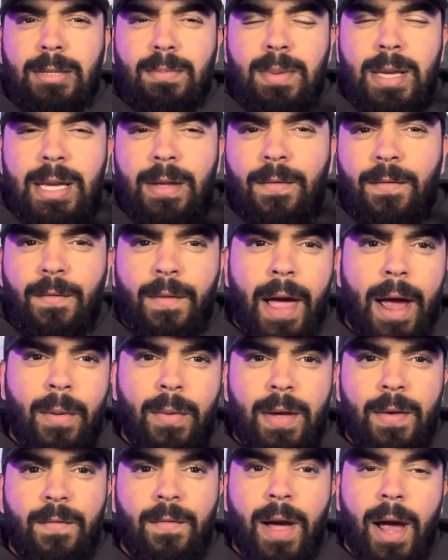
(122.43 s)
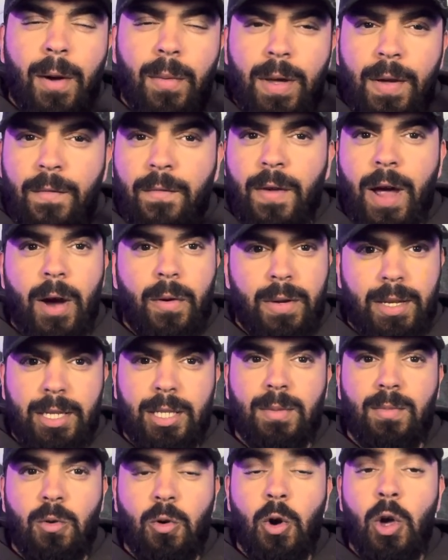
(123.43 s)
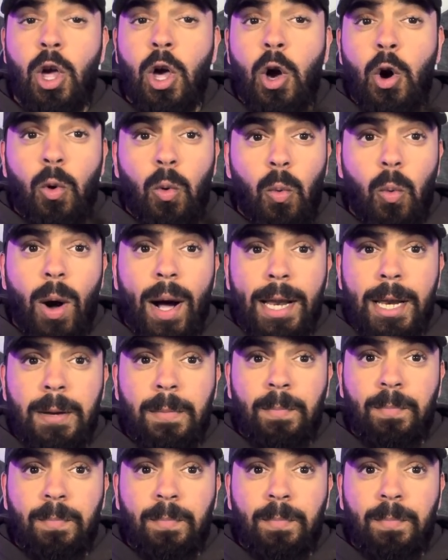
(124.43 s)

being very small? One,